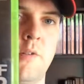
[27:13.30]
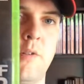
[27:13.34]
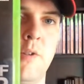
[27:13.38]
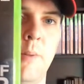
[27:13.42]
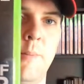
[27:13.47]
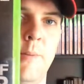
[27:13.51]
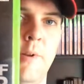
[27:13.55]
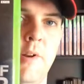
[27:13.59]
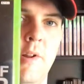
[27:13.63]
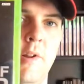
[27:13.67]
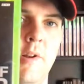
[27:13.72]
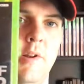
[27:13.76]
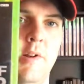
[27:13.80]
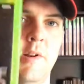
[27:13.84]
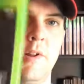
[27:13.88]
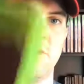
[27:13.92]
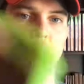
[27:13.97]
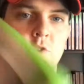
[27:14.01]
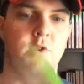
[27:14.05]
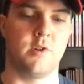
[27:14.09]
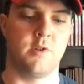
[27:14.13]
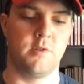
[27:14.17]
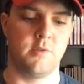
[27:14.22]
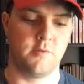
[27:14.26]
Limited
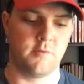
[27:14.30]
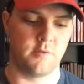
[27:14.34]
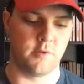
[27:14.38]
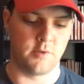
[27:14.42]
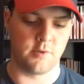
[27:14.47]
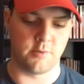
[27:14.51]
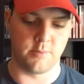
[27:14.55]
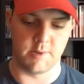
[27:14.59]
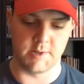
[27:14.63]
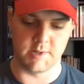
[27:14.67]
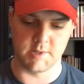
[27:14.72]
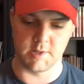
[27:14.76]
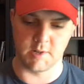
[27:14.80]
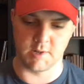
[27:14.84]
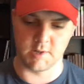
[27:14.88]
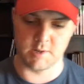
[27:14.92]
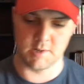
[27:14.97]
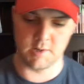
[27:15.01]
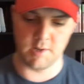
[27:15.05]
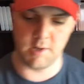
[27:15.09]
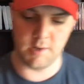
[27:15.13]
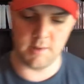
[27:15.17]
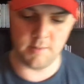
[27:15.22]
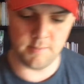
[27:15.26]
Edition for
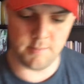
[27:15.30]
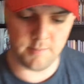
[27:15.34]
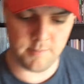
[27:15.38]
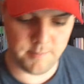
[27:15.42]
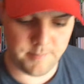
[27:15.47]
$3.60.